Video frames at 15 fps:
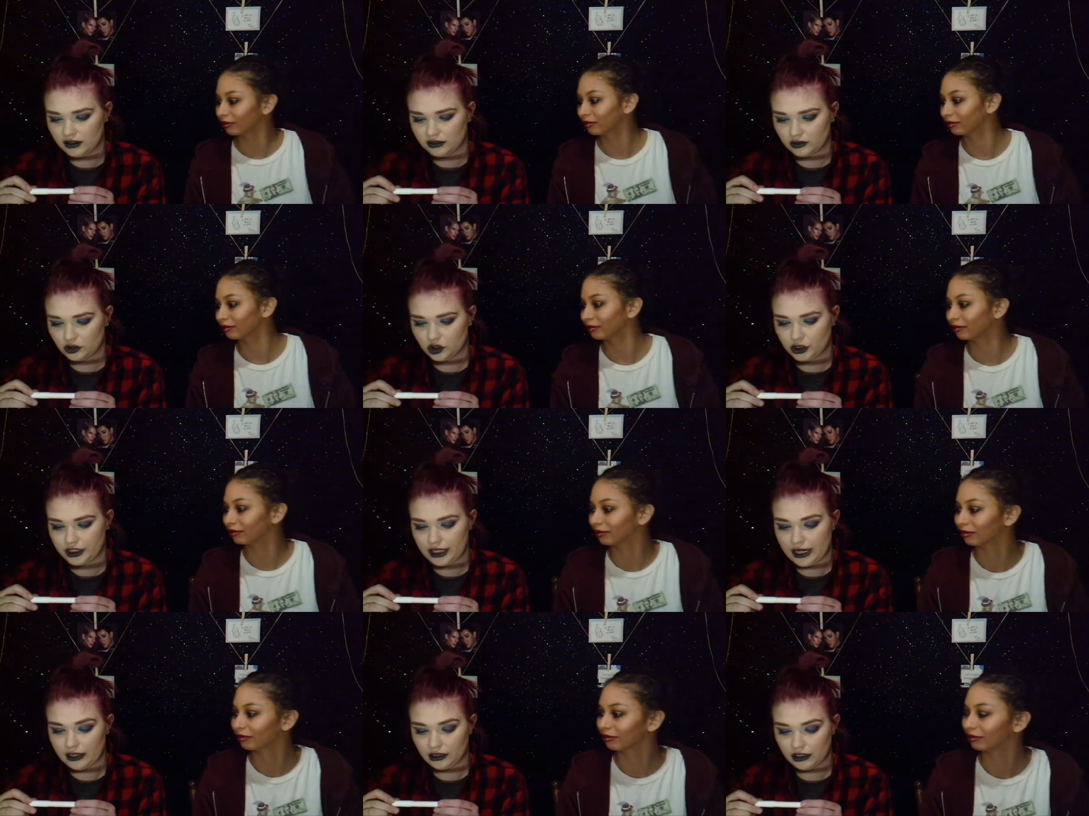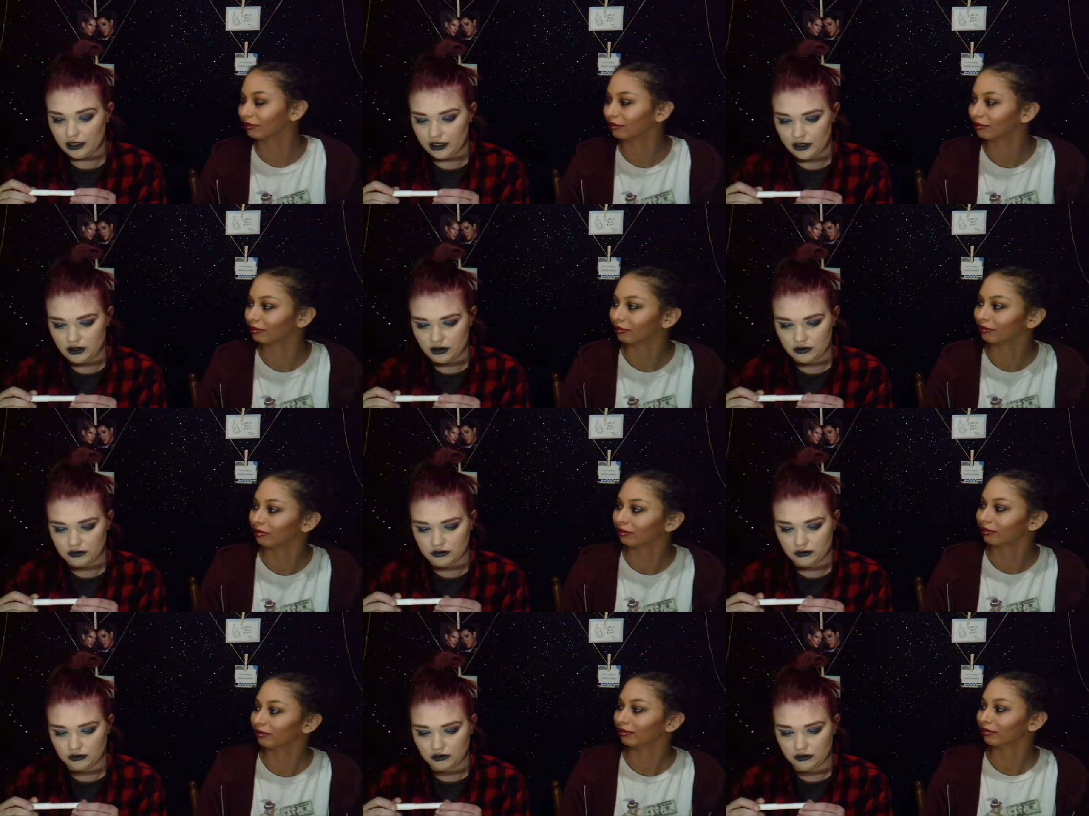Speaker 1: Cella
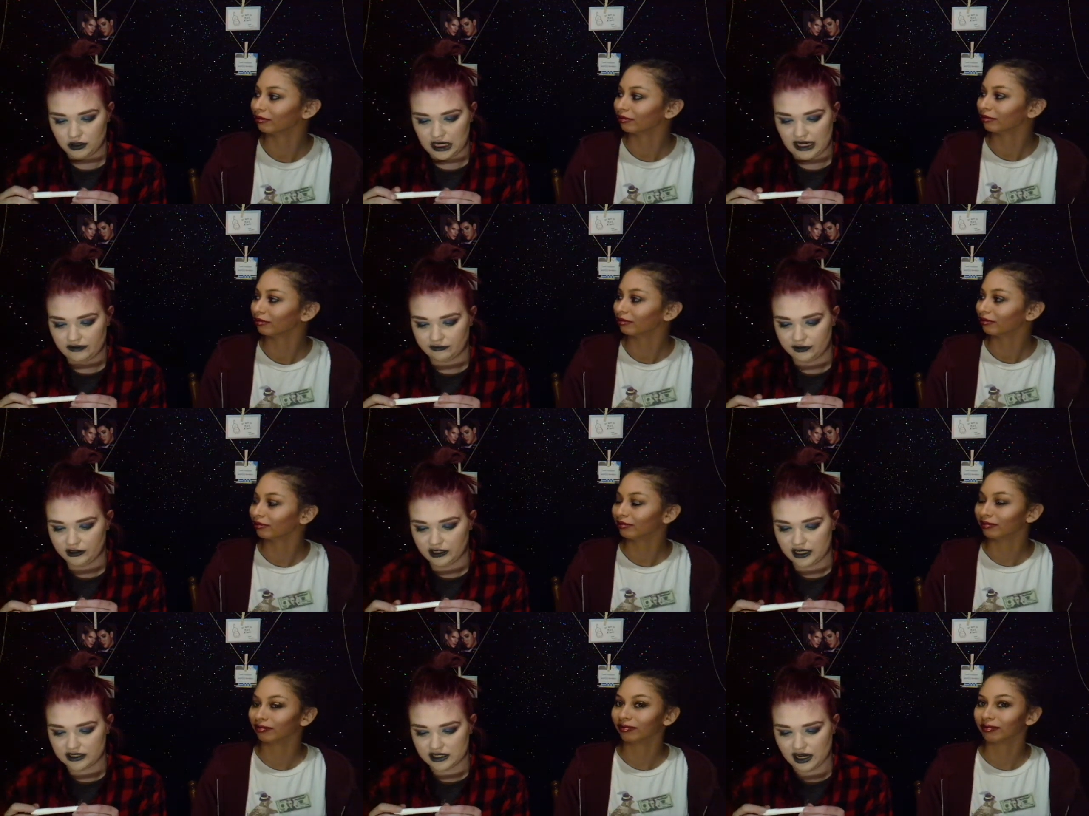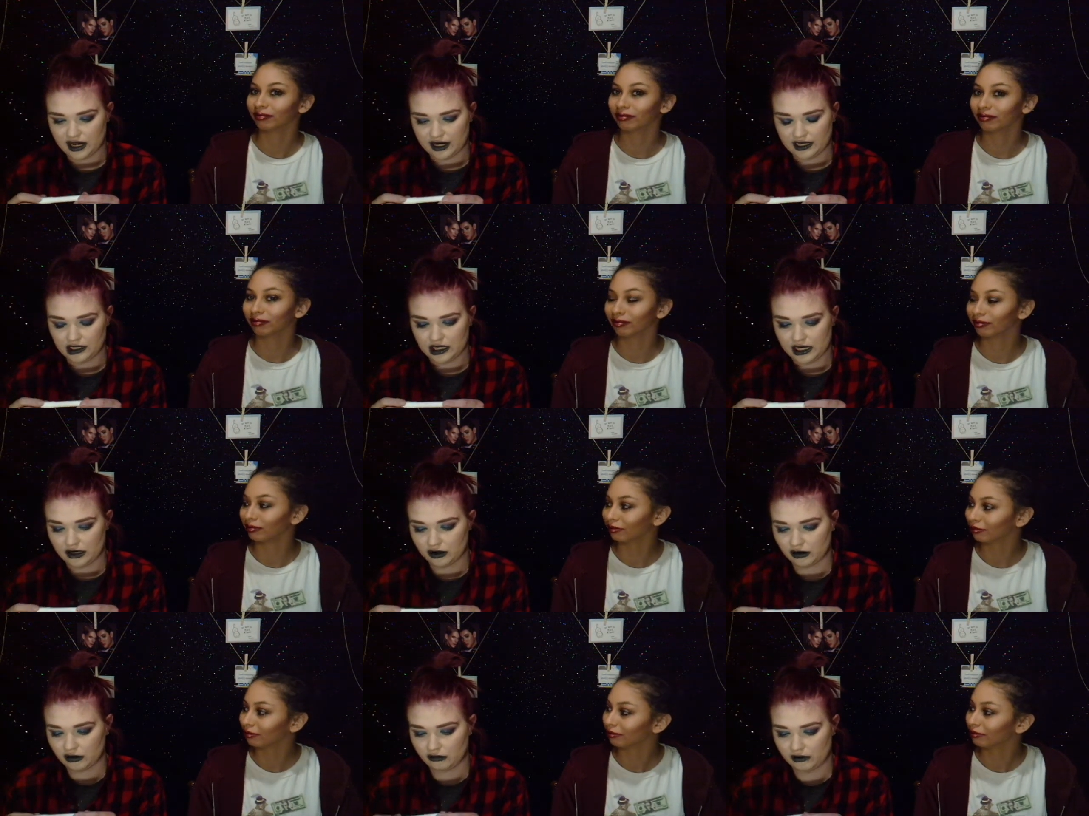Ivory Lace Highlighter
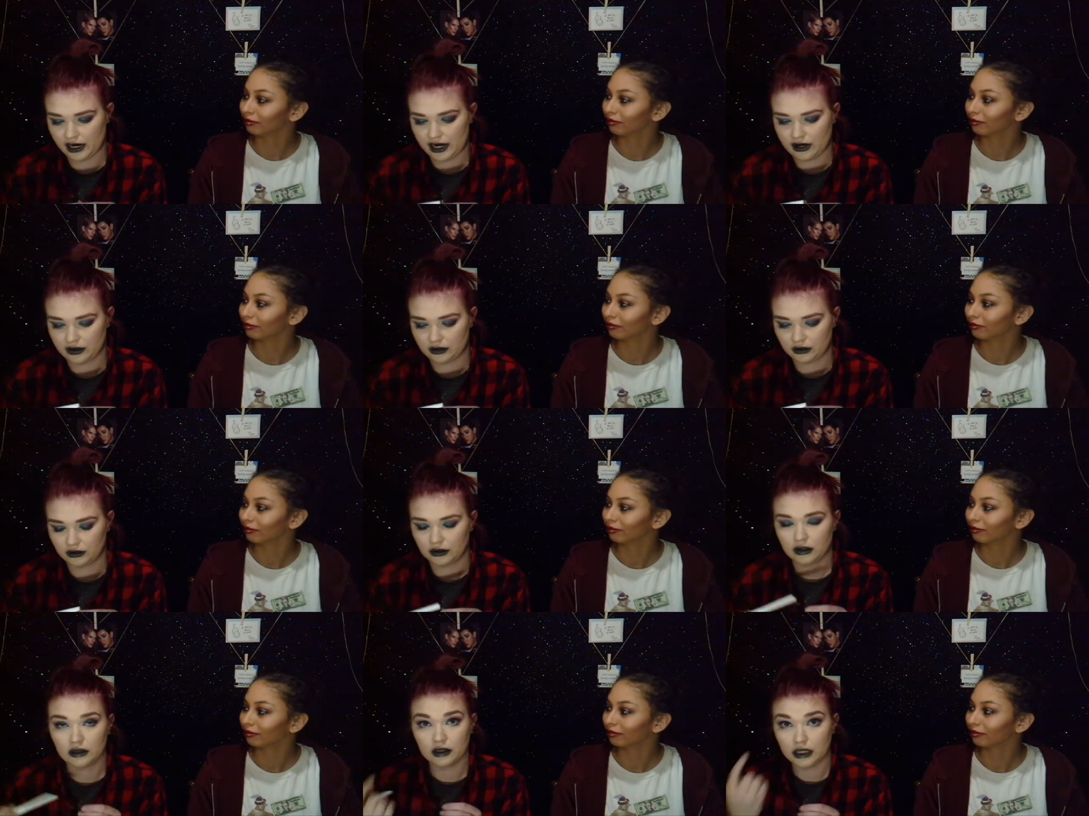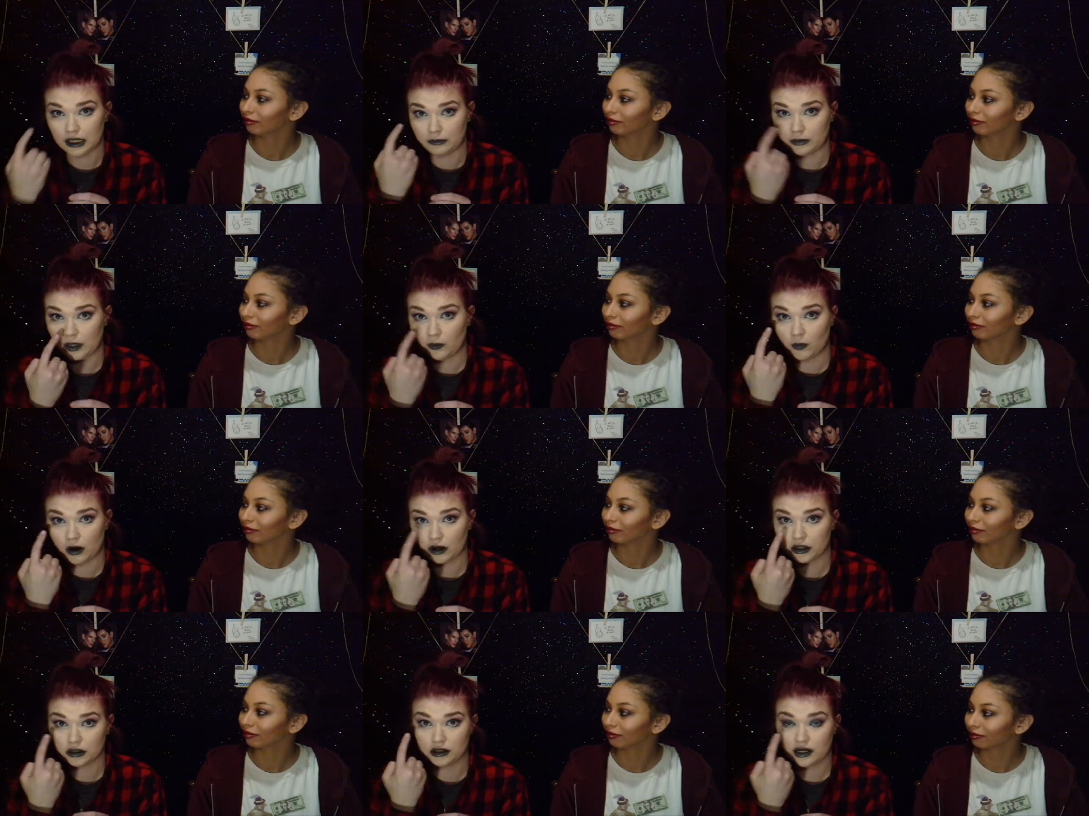Crayon in my
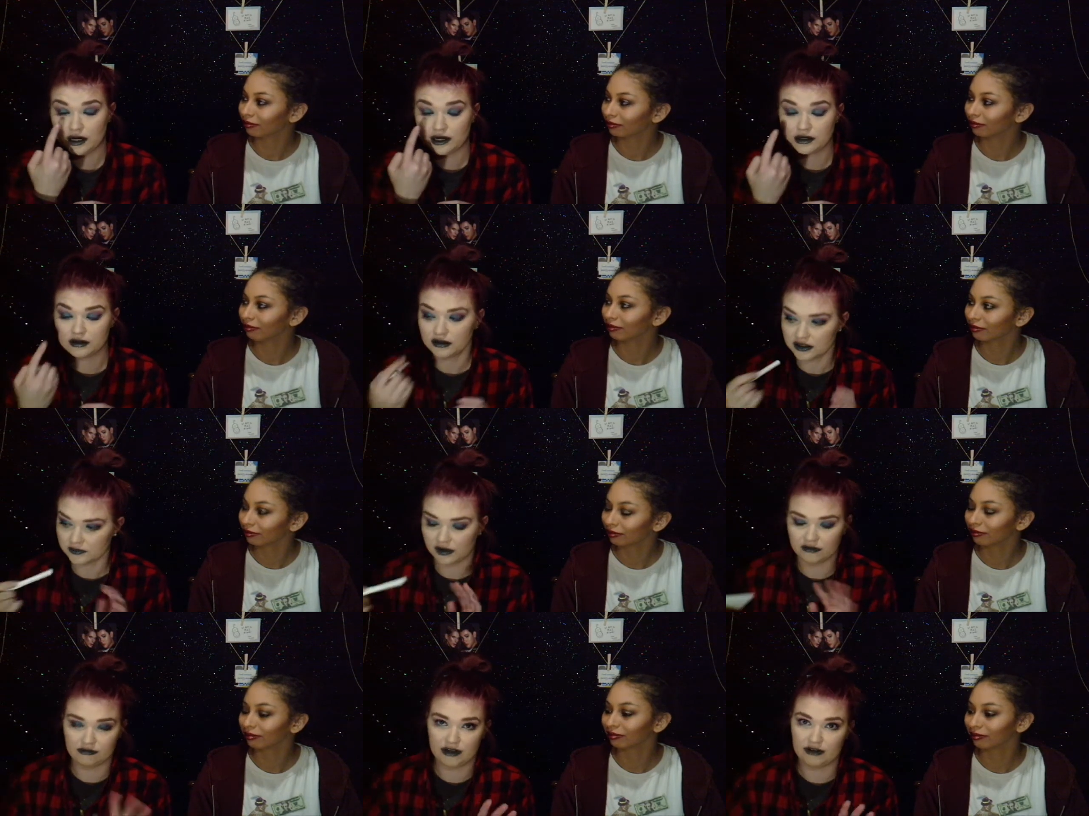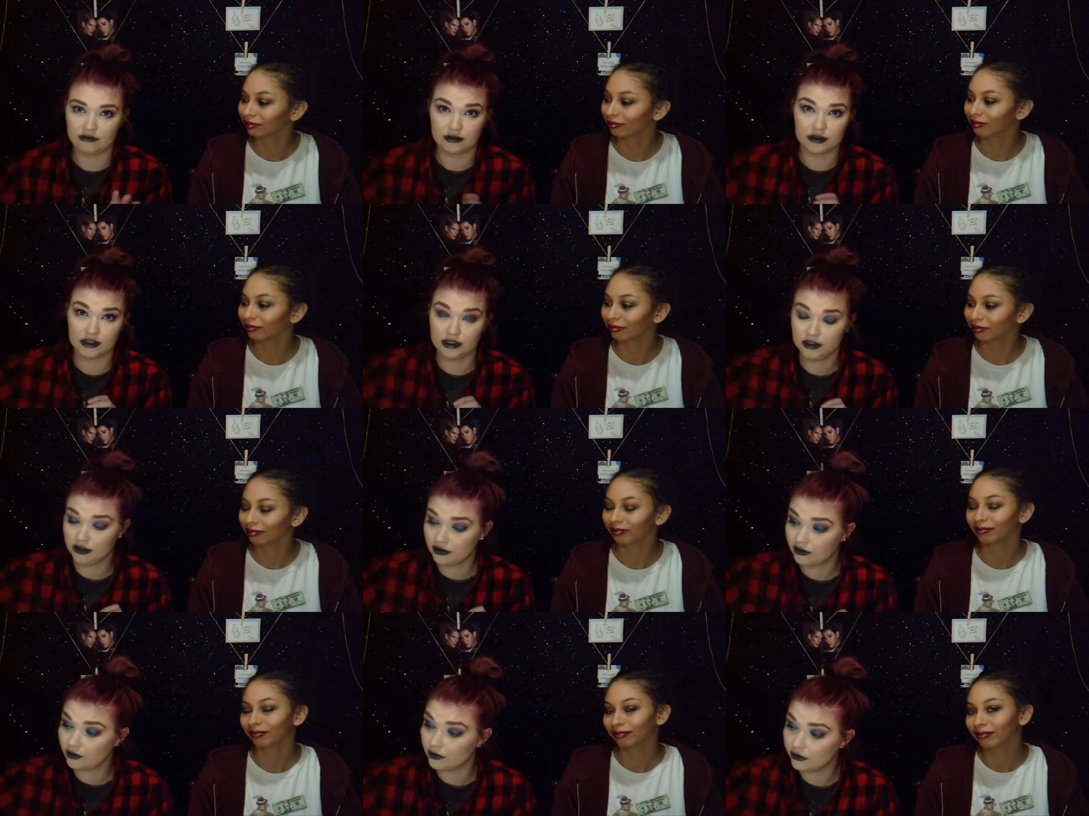waterline. It's my favorite thing to
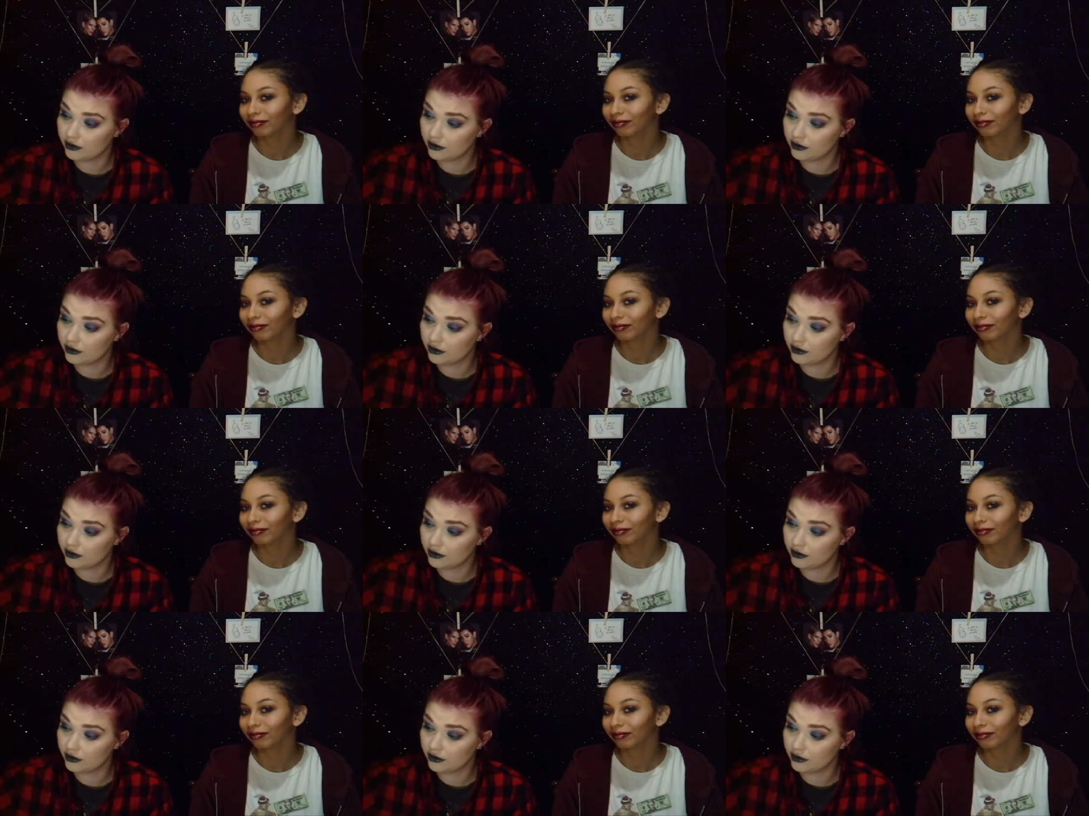do.